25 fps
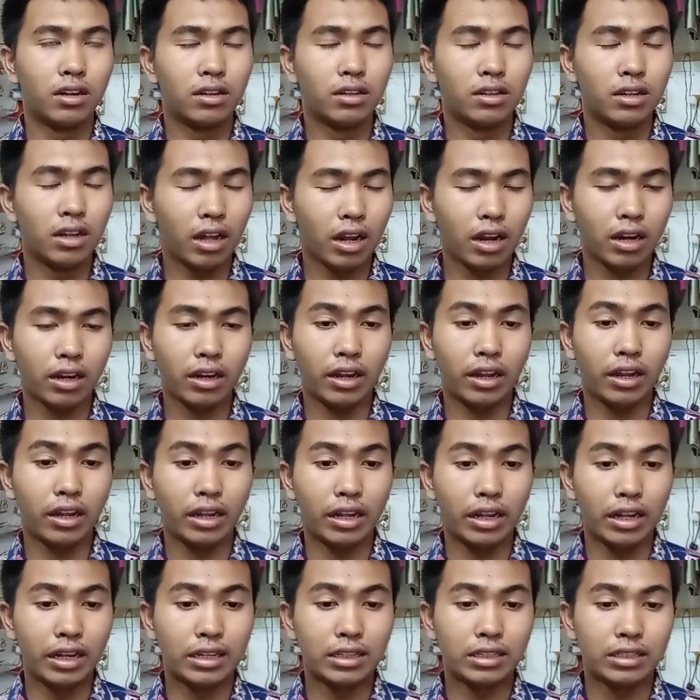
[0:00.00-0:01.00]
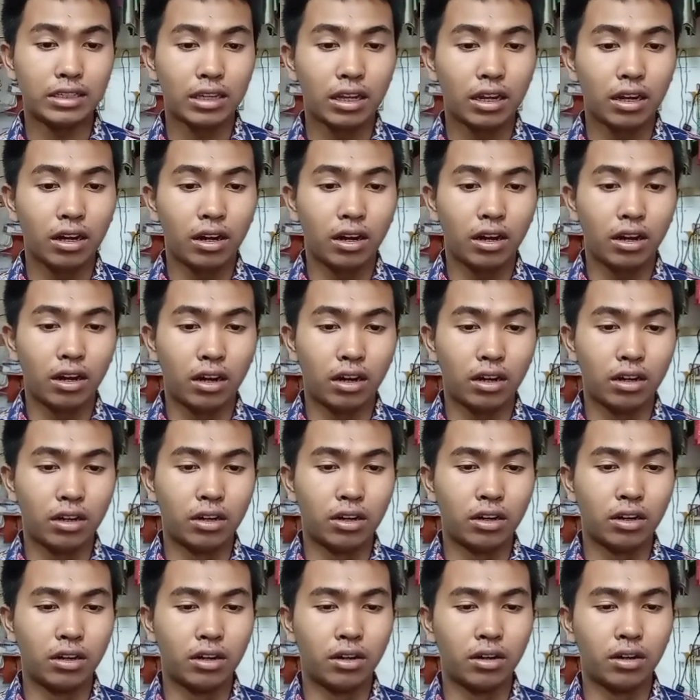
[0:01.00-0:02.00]
learning is
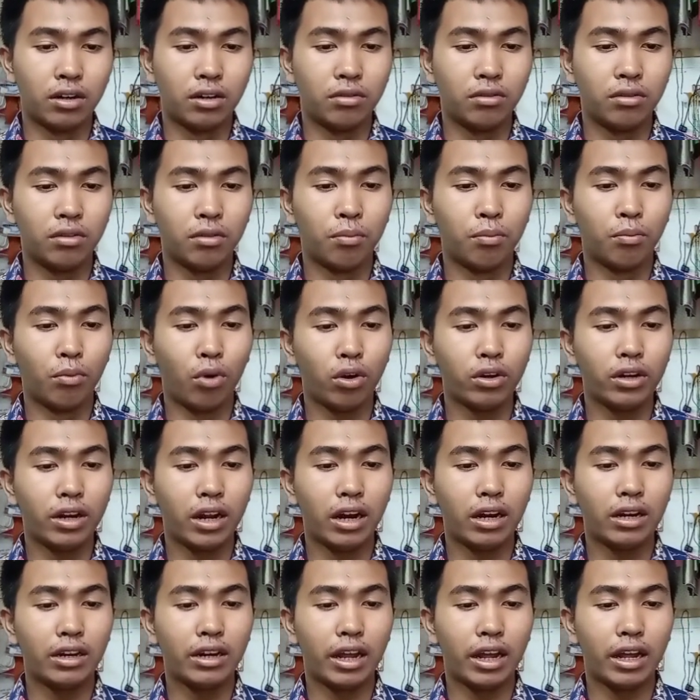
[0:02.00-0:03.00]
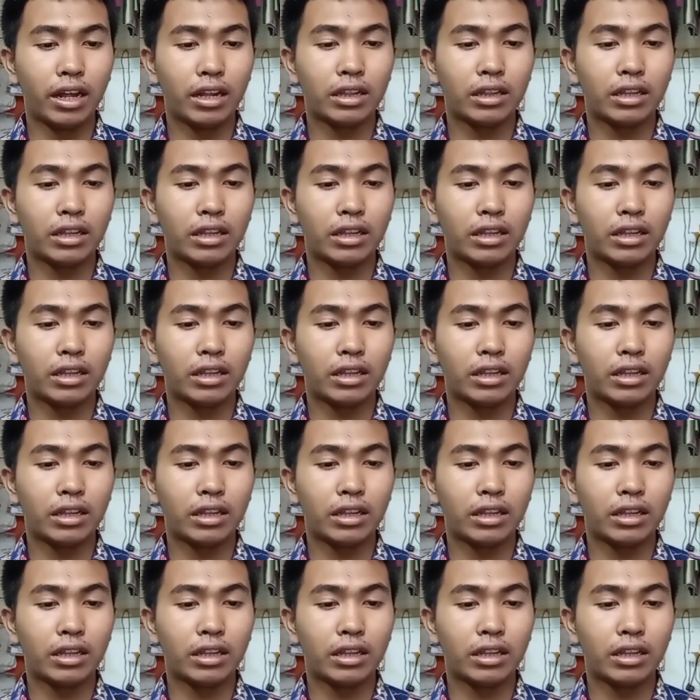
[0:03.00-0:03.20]
a model that